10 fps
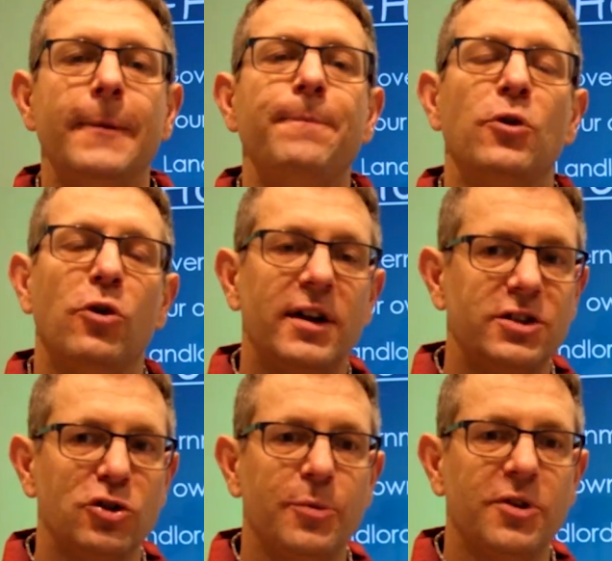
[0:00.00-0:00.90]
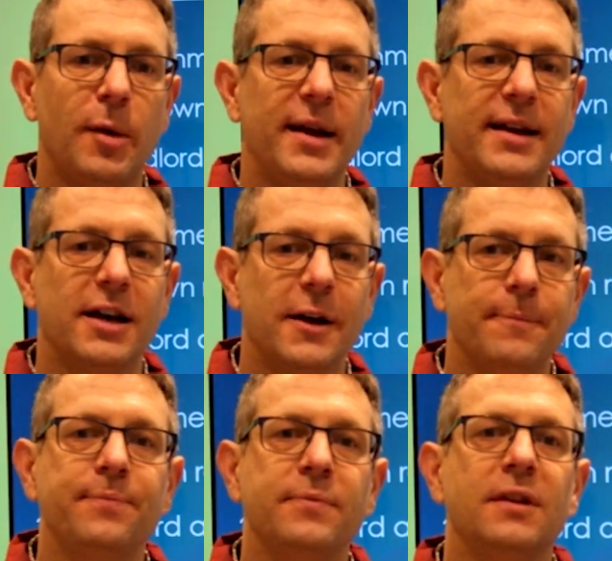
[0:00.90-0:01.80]
all these jobs are being done
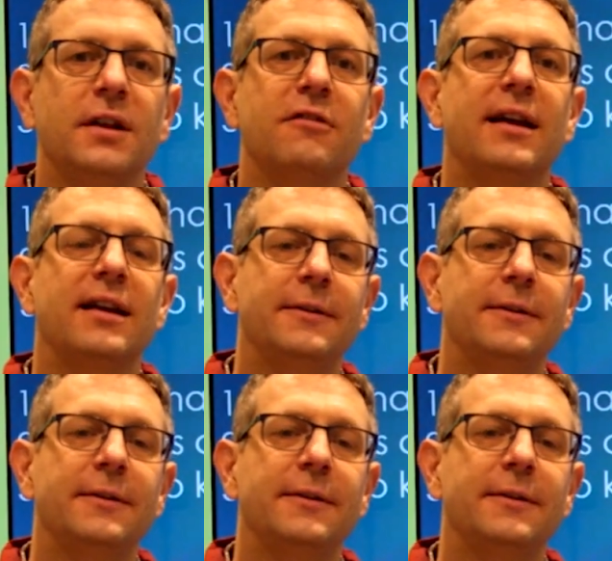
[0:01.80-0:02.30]
correctly.